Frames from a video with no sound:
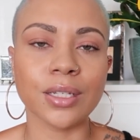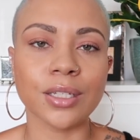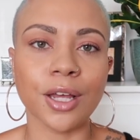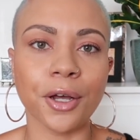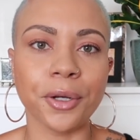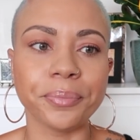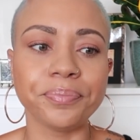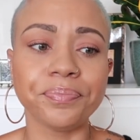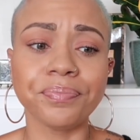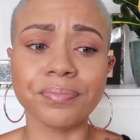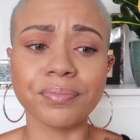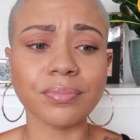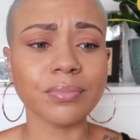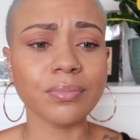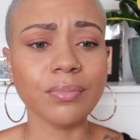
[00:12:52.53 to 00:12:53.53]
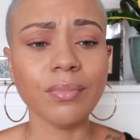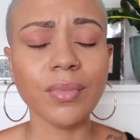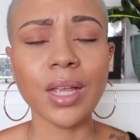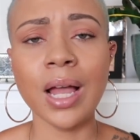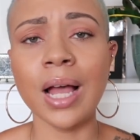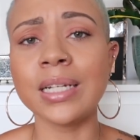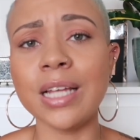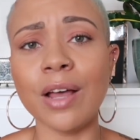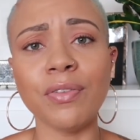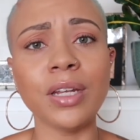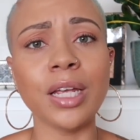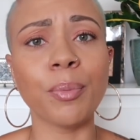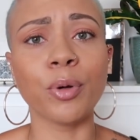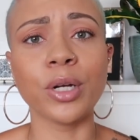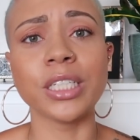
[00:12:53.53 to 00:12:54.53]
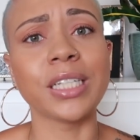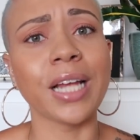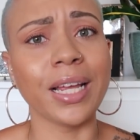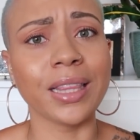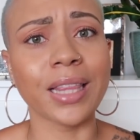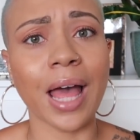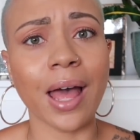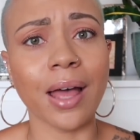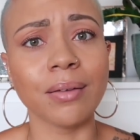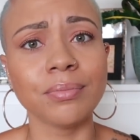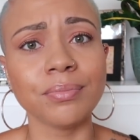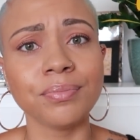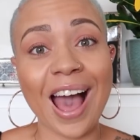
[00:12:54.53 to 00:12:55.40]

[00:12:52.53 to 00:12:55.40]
So I definitely appreciate that.